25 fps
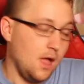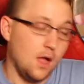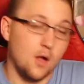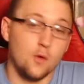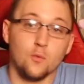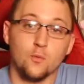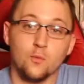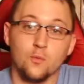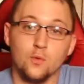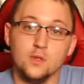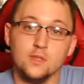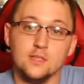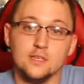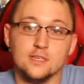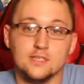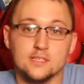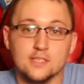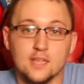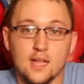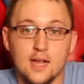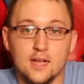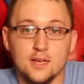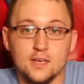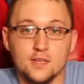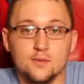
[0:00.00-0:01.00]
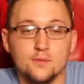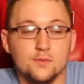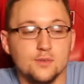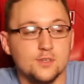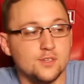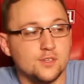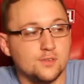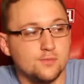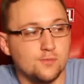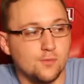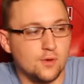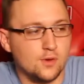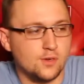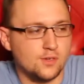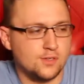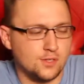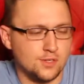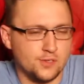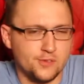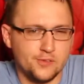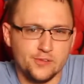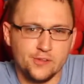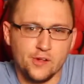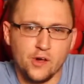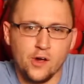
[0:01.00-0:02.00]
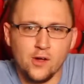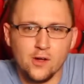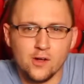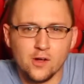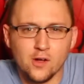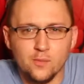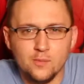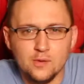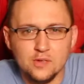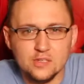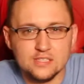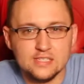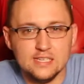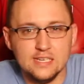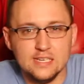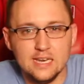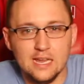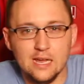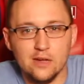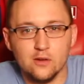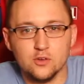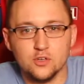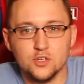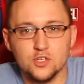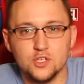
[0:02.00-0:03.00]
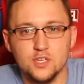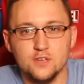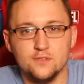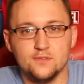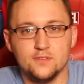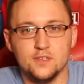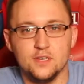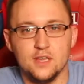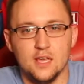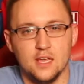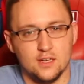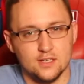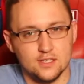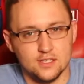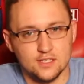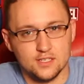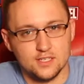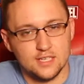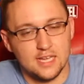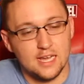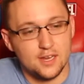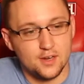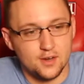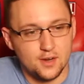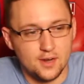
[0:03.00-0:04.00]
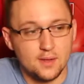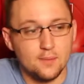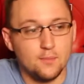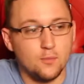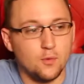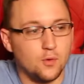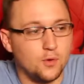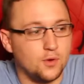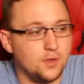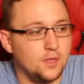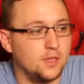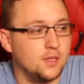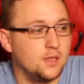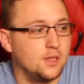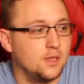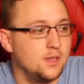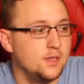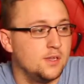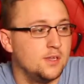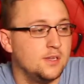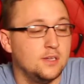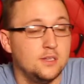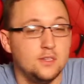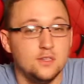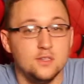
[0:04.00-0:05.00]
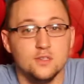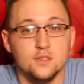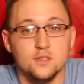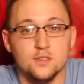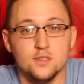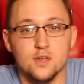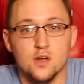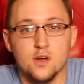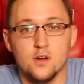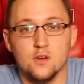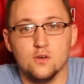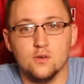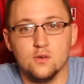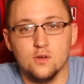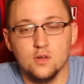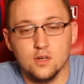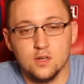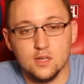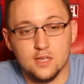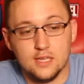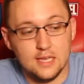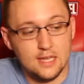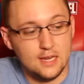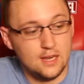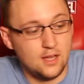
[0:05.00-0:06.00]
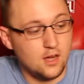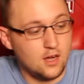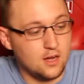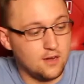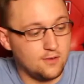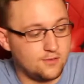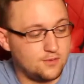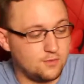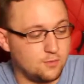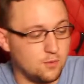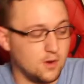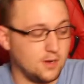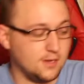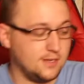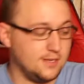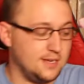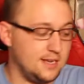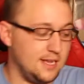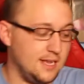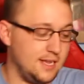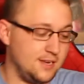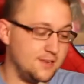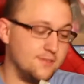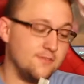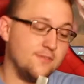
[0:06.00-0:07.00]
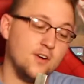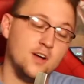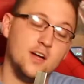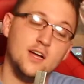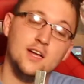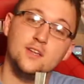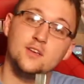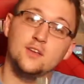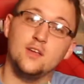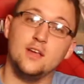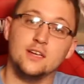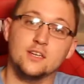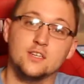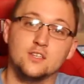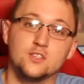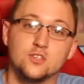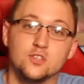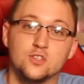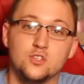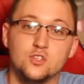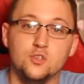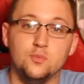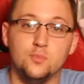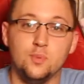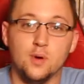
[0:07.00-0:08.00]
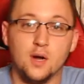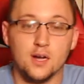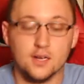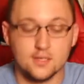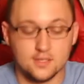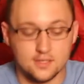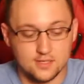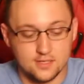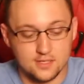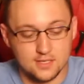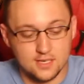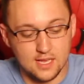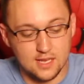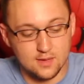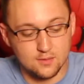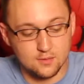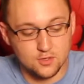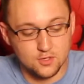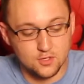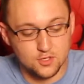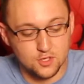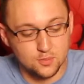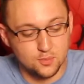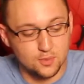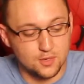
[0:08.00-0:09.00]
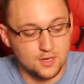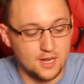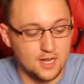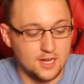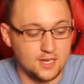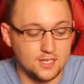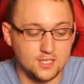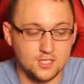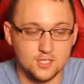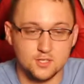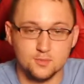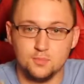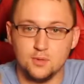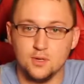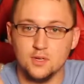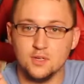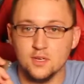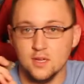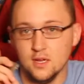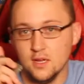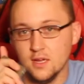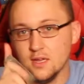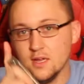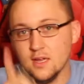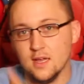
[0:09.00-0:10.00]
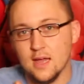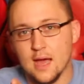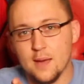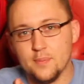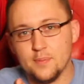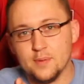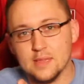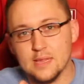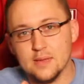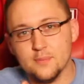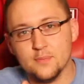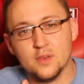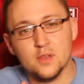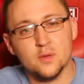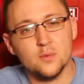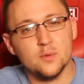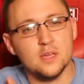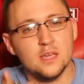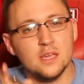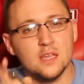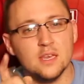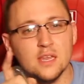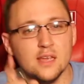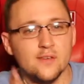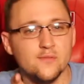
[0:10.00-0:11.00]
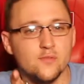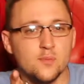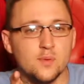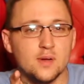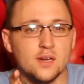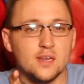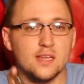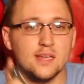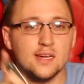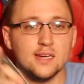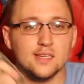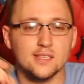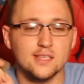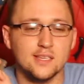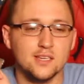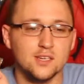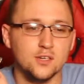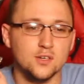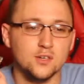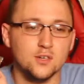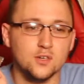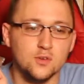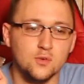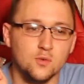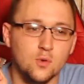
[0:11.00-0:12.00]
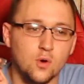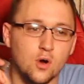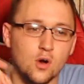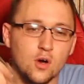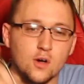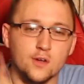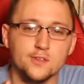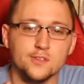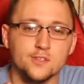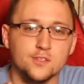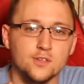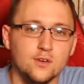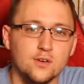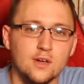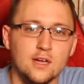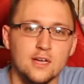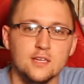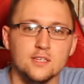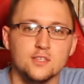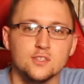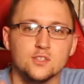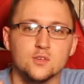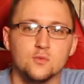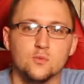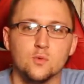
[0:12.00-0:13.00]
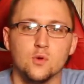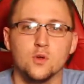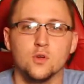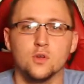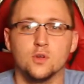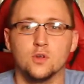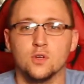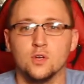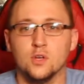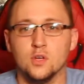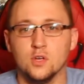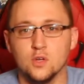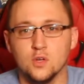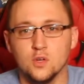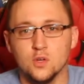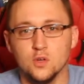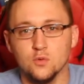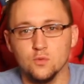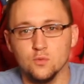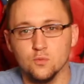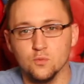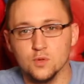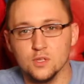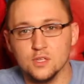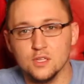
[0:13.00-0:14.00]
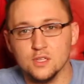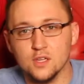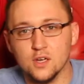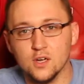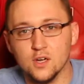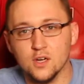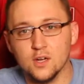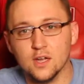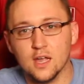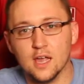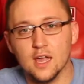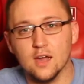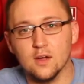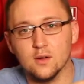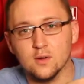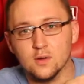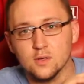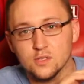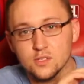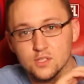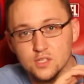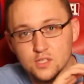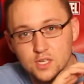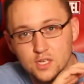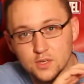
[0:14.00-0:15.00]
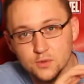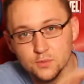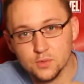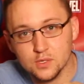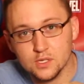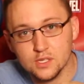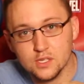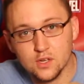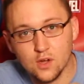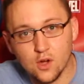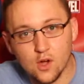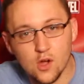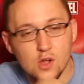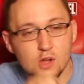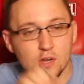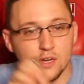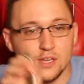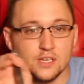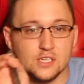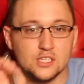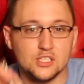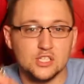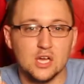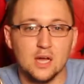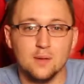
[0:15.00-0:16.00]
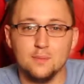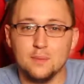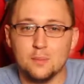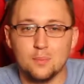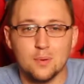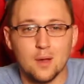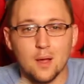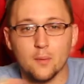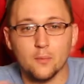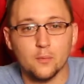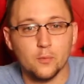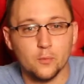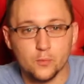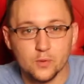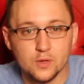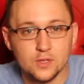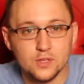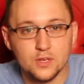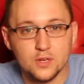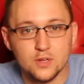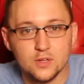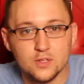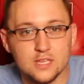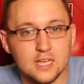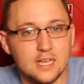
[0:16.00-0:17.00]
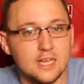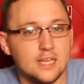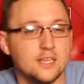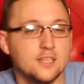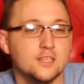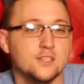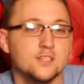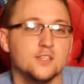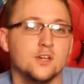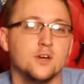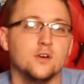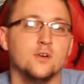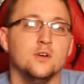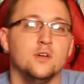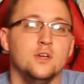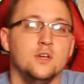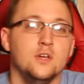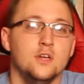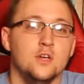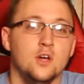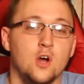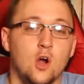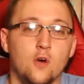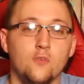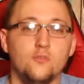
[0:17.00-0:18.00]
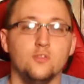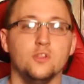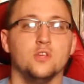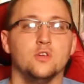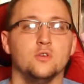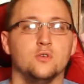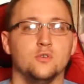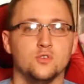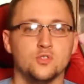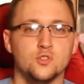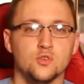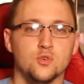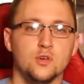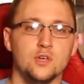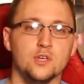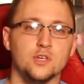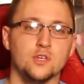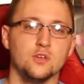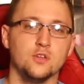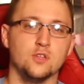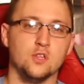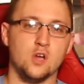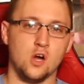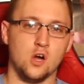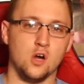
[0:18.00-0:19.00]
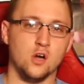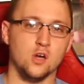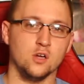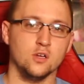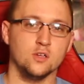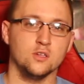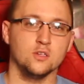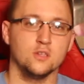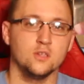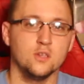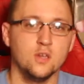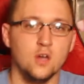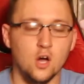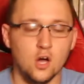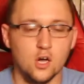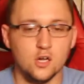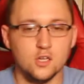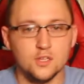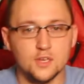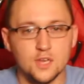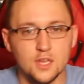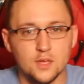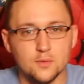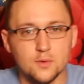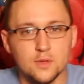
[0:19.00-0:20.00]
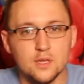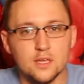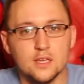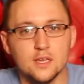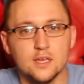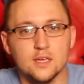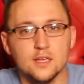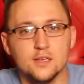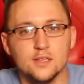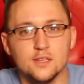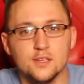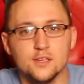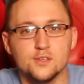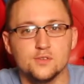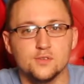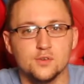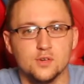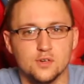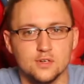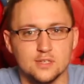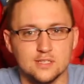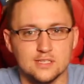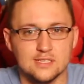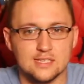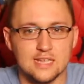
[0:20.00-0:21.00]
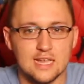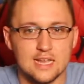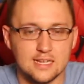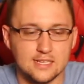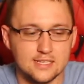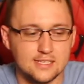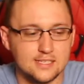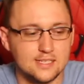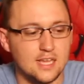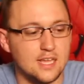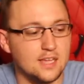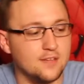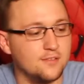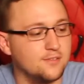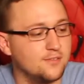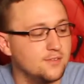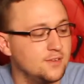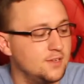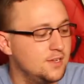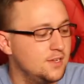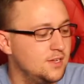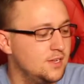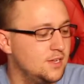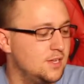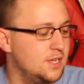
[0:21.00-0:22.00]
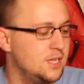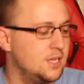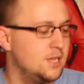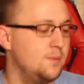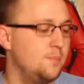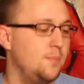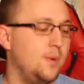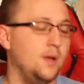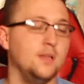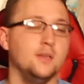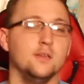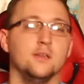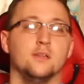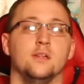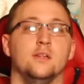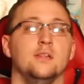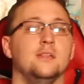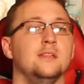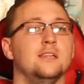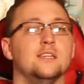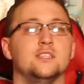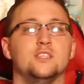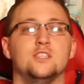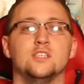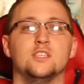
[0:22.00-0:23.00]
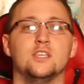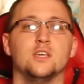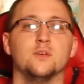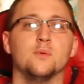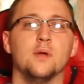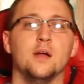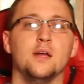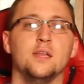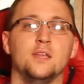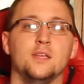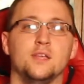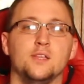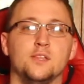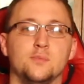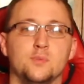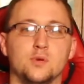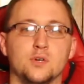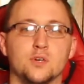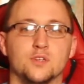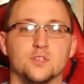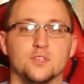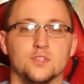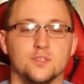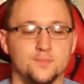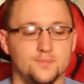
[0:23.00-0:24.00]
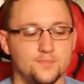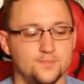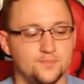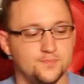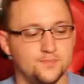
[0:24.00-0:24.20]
real excited. We just worked a long, almost 10-hour shift today on a Saturday morning. So getting off to work today to find extra 2 boxes today was super nice. But happy Labor Day weekend to everybody out there who also has to work really long hours and really hard at a job they probably really don't like. So hopefully you're enjoying your long holiday weekend this year and staying safe. But let's just get right into the books.